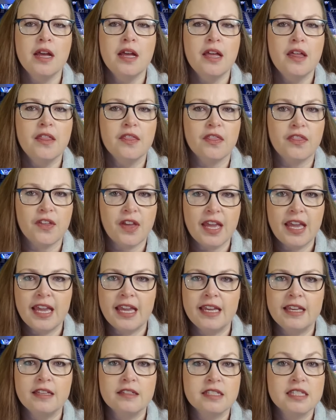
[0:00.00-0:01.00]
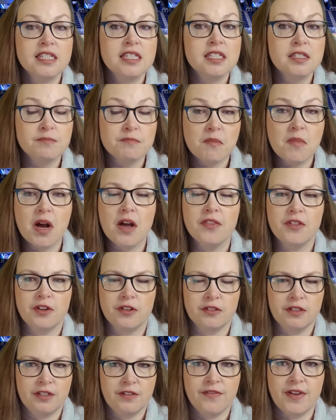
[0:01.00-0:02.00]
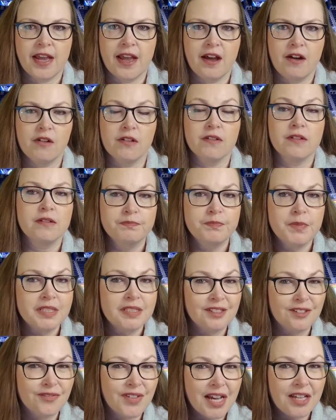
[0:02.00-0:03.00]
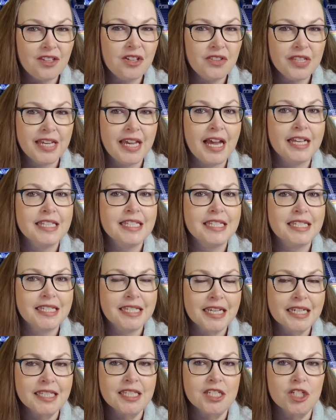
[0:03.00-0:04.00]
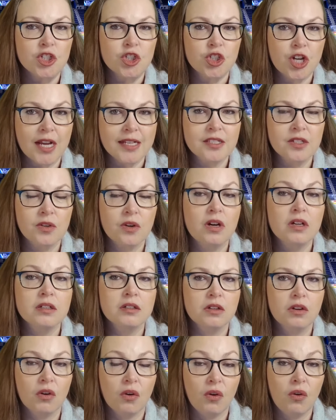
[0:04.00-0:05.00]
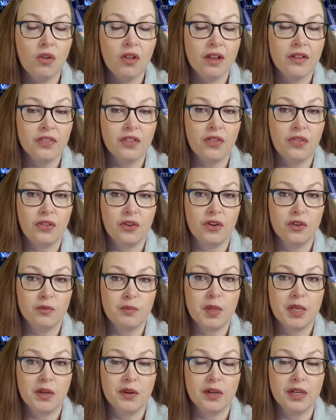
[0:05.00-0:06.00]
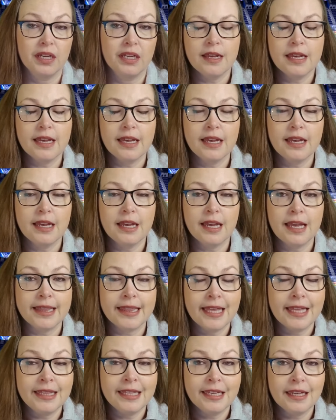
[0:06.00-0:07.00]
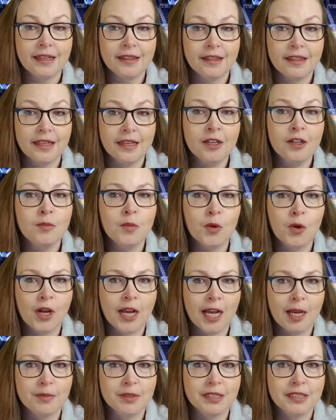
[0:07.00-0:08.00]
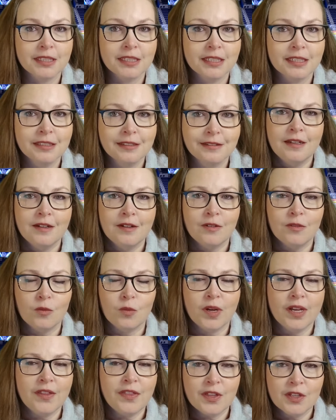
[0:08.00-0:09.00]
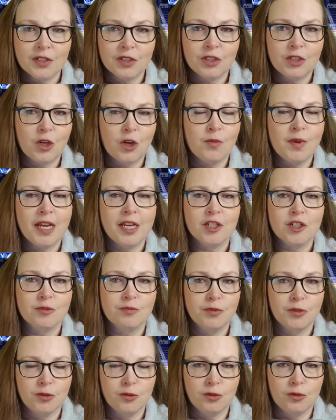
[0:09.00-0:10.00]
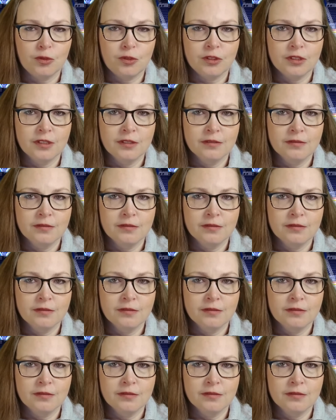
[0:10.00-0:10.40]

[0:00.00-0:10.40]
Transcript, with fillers: They smothered Laval. Laval only had six shots on goal in the third period, and then the unthinkable happened. With Dobes pulled,